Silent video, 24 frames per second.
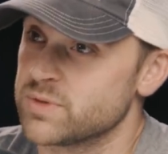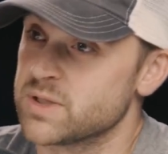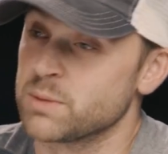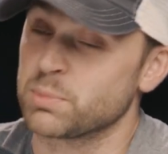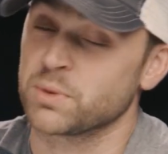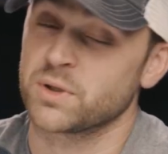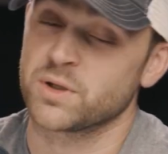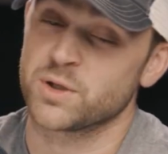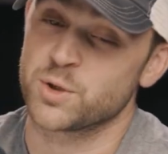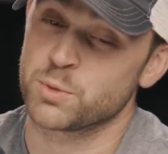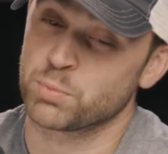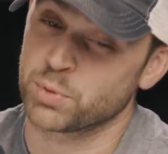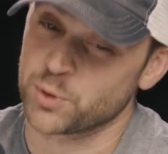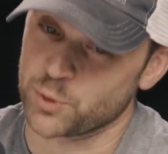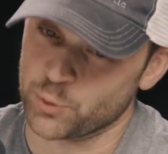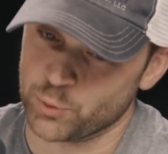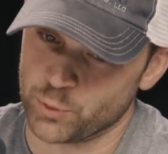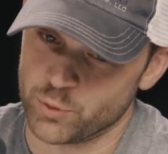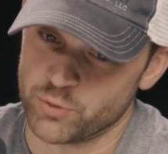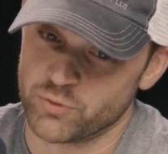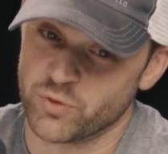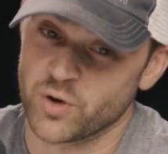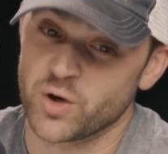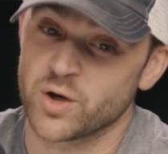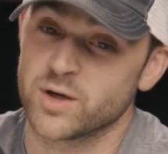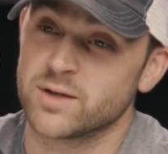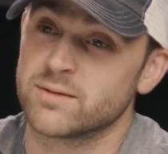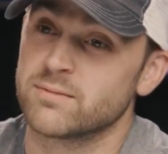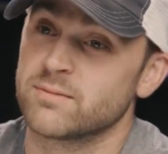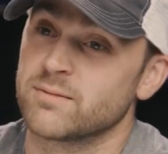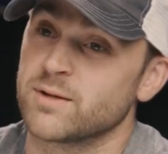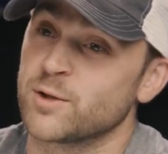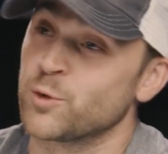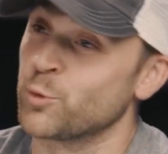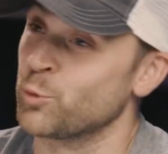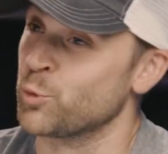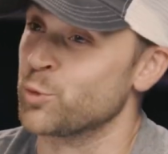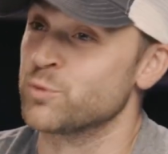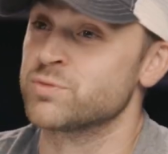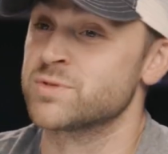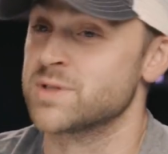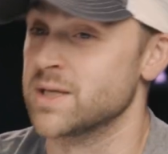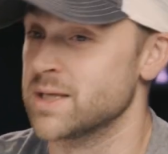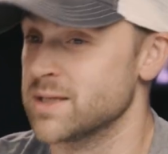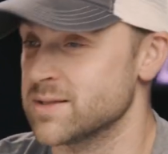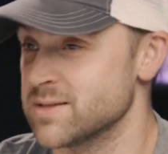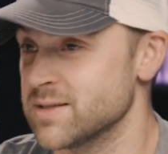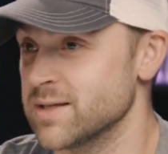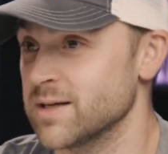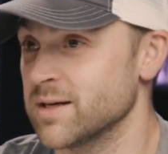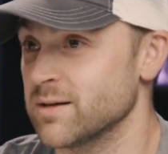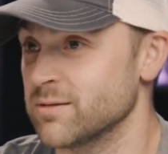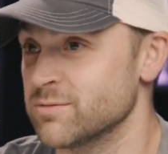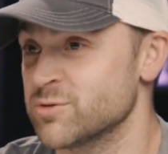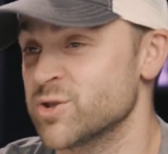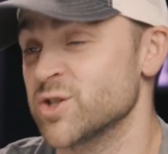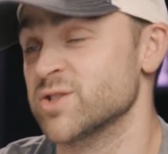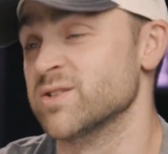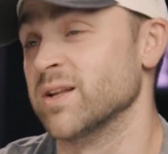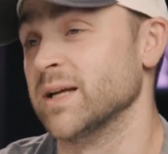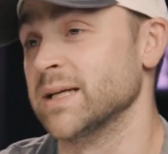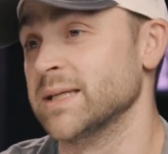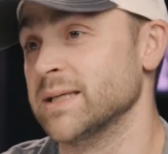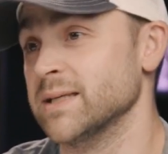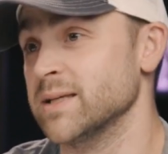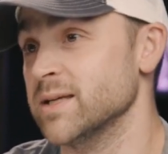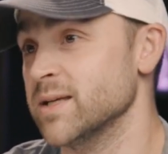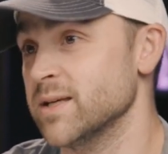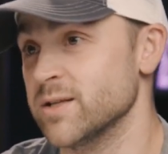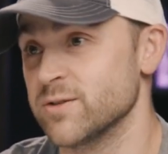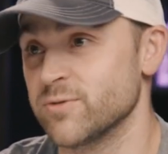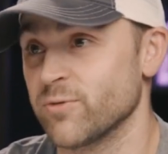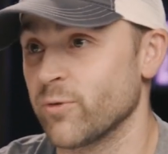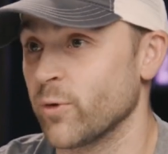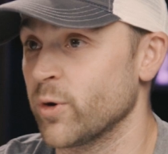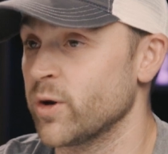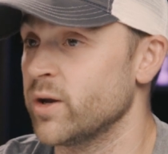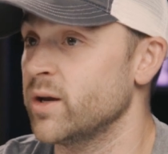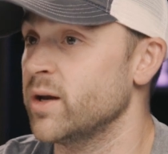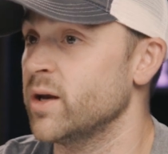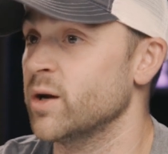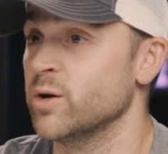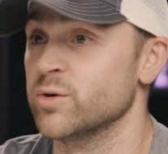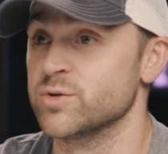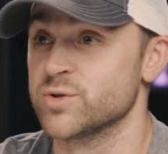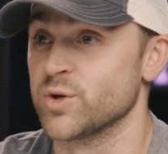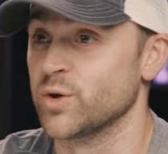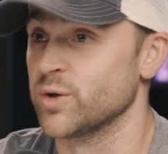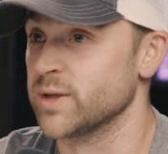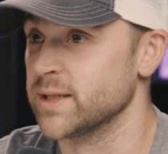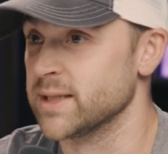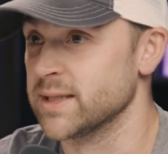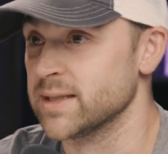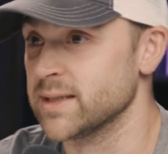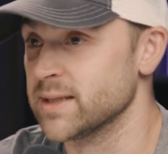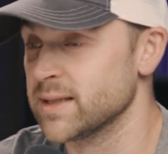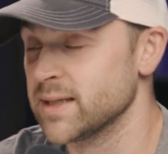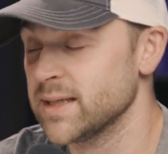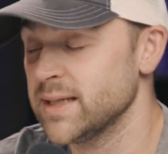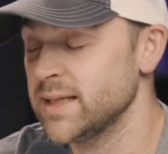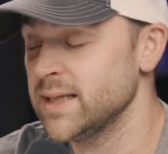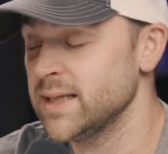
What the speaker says: Typically, you put the roof on and the roof stays there just like it is for years on end.